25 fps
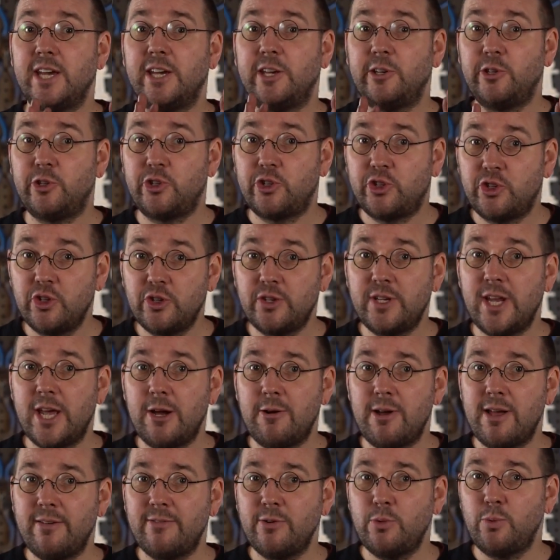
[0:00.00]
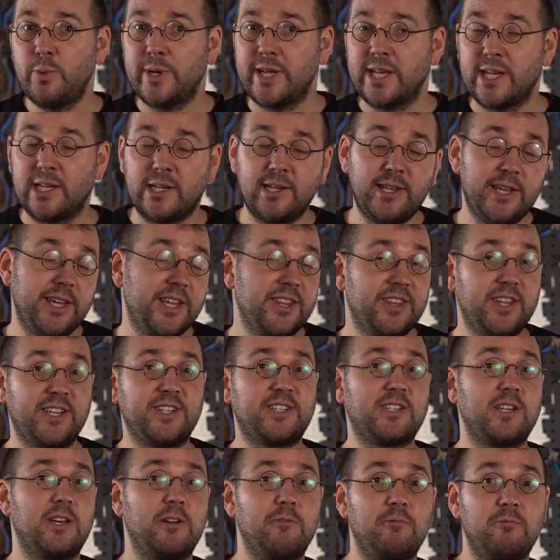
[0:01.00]
you should now have a wheel
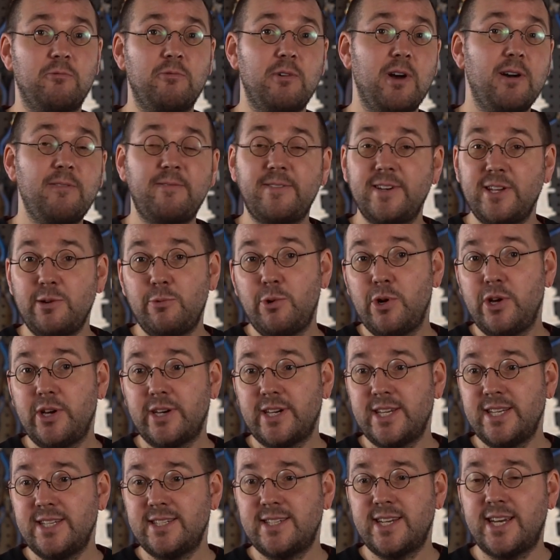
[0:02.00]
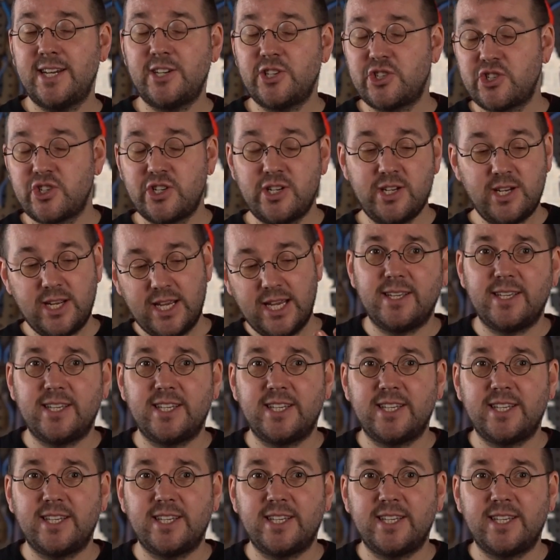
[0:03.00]
that's at a roughly working tension,